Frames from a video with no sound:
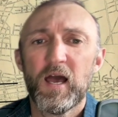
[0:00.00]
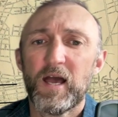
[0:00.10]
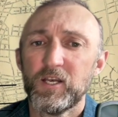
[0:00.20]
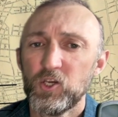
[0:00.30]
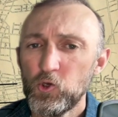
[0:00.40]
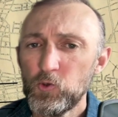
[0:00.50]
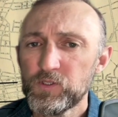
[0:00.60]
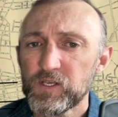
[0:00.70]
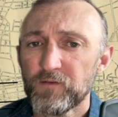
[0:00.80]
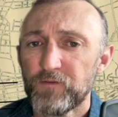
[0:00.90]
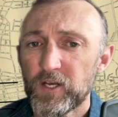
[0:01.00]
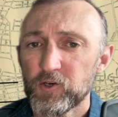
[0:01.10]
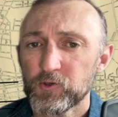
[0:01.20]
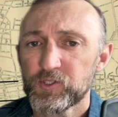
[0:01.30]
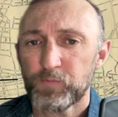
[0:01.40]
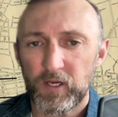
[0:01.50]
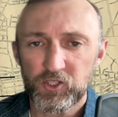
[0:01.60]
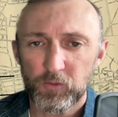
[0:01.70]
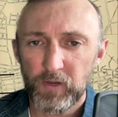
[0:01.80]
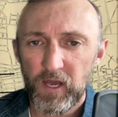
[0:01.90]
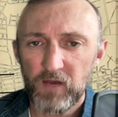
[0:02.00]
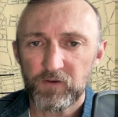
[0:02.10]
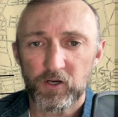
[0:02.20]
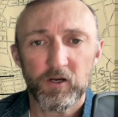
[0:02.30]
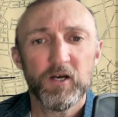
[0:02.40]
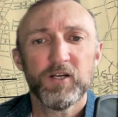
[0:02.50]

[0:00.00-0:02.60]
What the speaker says: and use the offender's spatial behavior